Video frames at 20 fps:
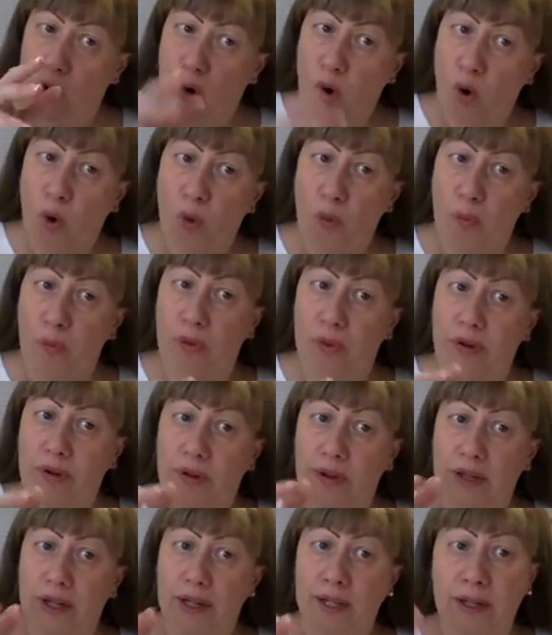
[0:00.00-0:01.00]
Hope
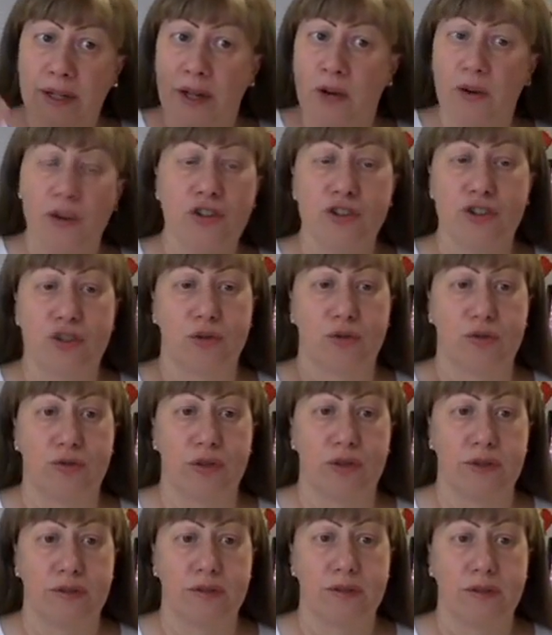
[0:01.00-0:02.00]
in our
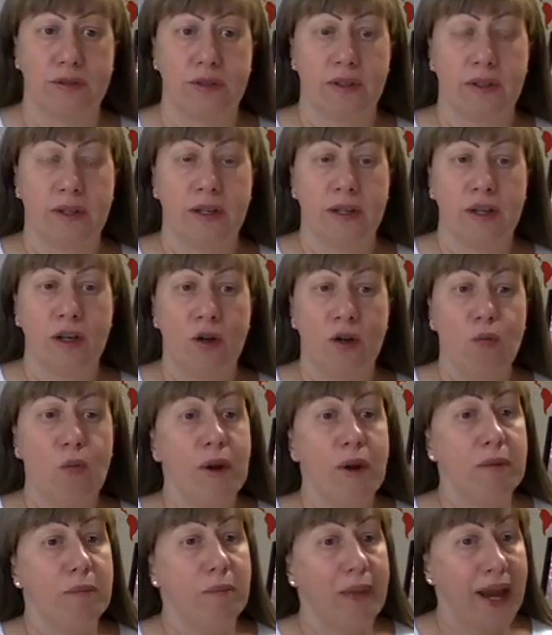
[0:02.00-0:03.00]
children.
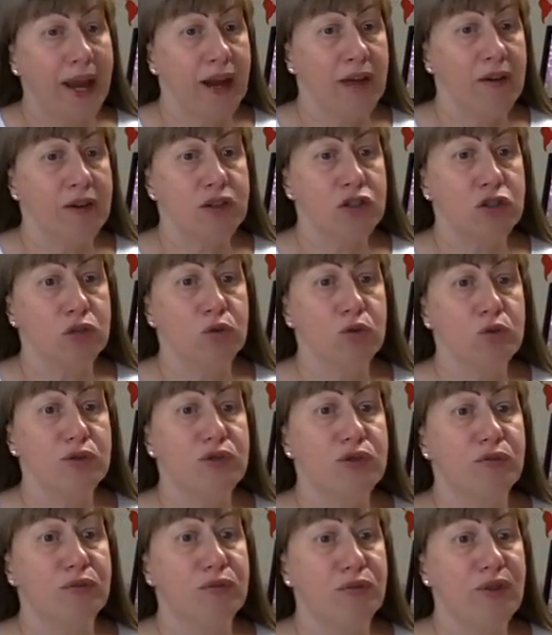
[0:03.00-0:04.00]
When parents
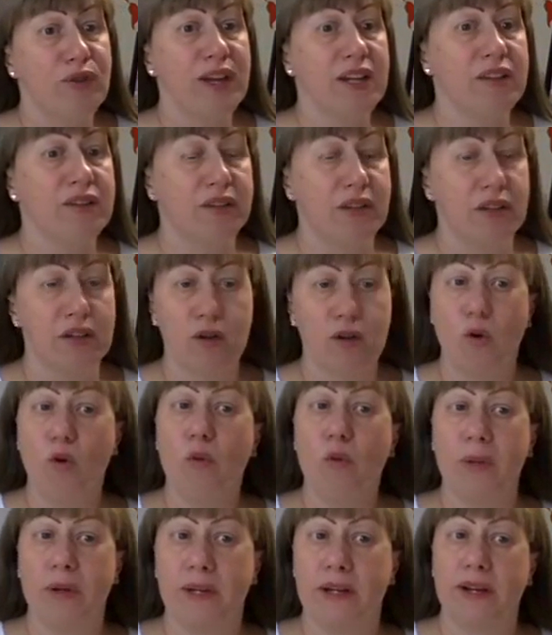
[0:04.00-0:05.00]
lose faith and
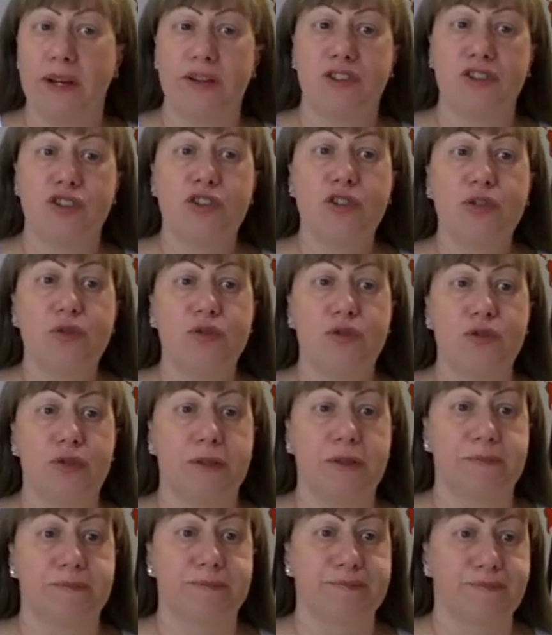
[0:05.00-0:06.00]
hope in their
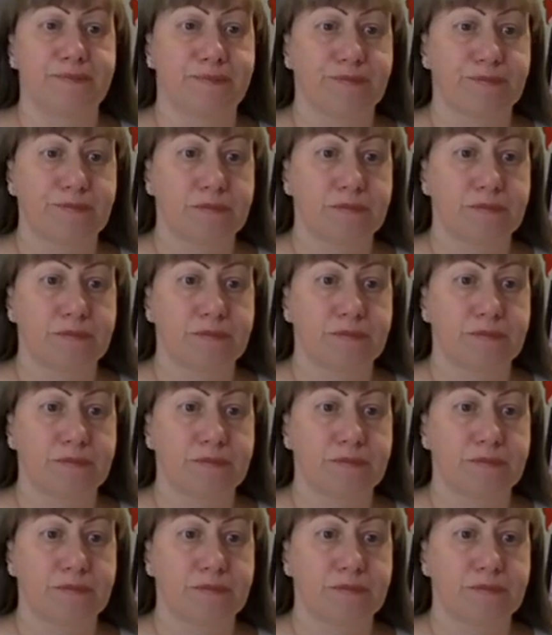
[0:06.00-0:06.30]
children,